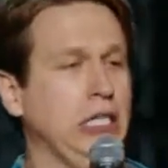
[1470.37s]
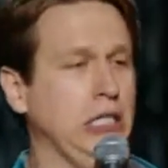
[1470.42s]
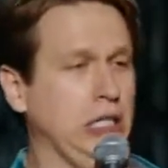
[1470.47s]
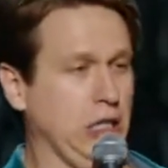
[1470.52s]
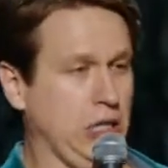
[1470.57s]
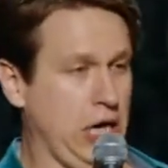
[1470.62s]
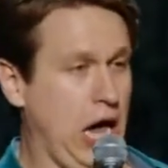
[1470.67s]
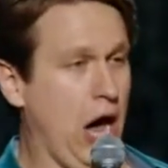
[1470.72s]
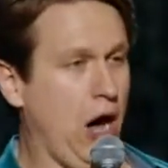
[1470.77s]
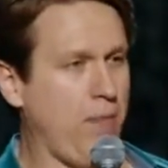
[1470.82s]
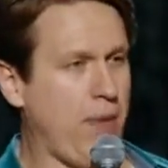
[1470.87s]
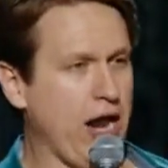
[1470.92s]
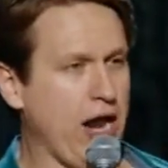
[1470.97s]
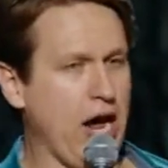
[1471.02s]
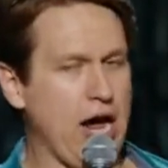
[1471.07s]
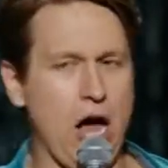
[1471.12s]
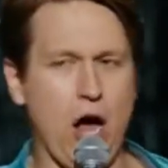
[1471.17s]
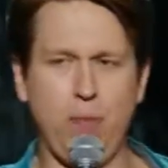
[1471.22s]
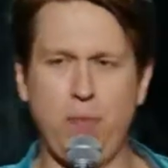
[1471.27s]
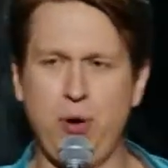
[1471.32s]
Now, might I
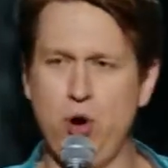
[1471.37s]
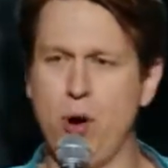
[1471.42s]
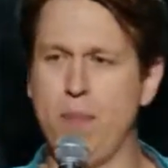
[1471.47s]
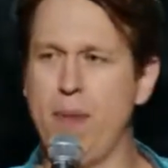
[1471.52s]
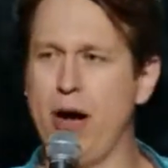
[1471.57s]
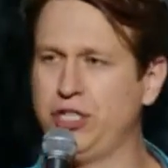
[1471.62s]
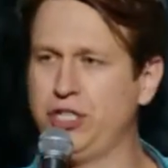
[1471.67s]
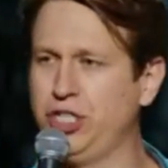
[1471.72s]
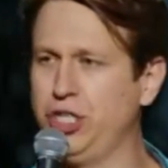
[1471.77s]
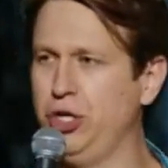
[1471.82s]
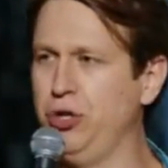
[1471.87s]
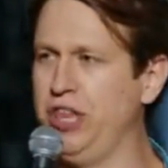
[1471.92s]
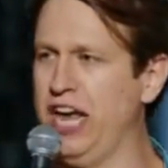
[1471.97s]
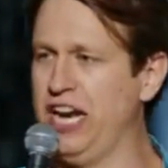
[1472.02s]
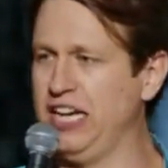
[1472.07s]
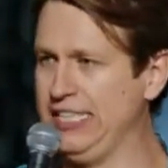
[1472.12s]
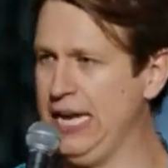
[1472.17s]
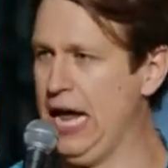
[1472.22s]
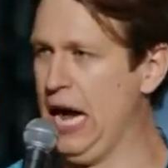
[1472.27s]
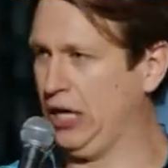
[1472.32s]
help? Who amongst you that
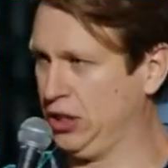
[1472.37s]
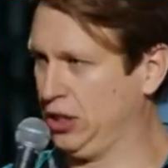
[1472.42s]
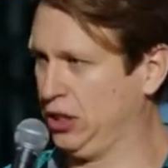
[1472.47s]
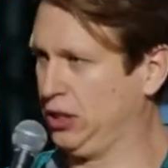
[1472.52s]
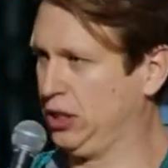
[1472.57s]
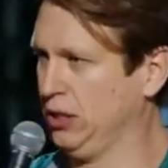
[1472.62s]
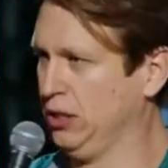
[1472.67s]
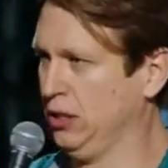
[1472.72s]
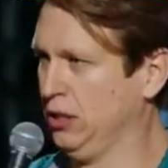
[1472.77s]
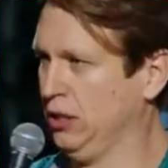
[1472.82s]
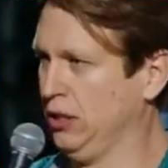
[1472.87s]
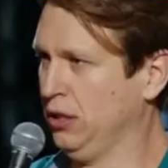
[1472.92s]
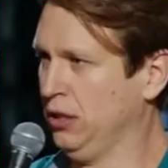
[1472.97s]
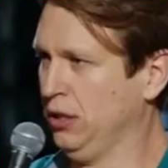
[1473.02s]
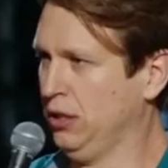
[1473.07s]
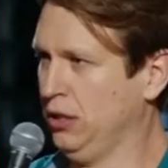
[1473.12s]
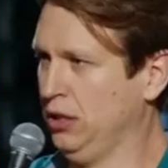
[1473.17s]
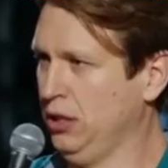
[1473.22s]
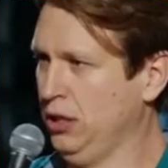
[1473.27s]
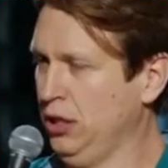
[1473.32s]
is next?
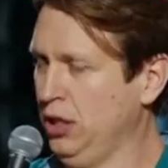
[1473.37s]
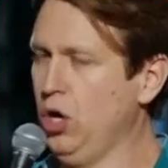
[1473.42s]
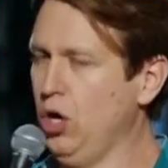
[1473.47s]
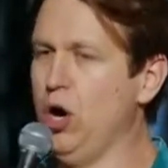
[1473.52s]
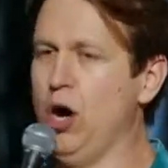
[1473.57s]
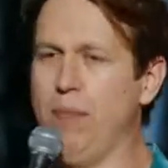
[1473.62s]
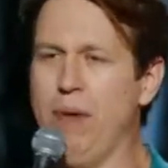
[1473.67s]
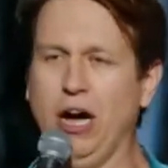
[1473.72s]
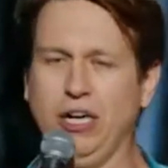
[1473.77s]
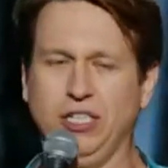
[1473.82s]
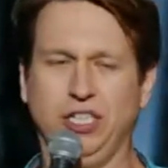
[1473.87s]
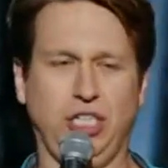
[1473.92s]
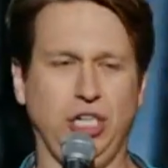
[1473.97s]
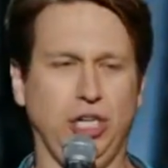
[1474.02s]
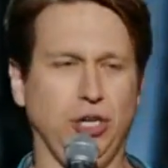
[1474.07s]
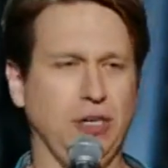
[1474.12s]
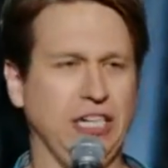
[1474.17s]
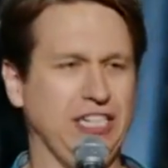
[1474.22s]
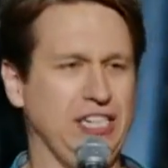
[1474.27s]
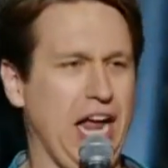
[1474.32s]
Who amongst you
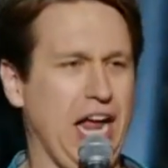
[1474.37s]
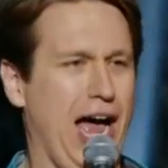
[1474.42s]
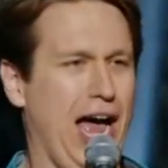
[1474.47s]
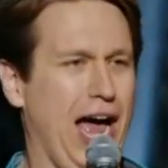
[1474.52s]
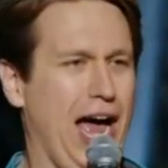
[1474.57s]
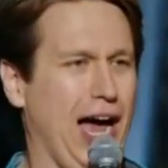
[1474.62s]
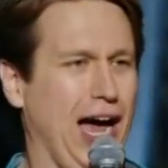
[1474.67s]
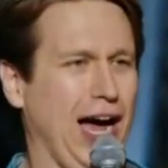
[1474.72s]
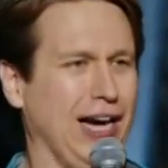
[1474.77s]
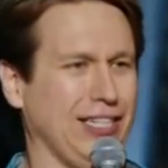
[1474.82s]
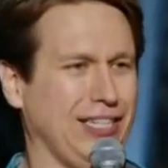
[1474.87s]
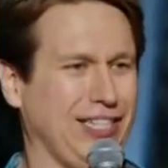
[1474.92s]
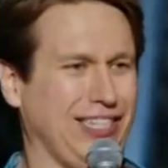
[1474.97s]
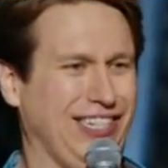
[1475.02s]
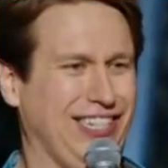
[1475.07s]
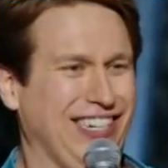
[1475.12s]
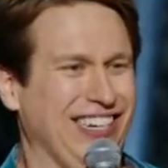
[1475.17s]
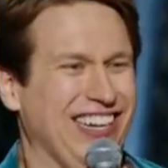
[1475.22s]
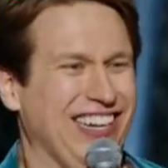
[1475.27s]
is next?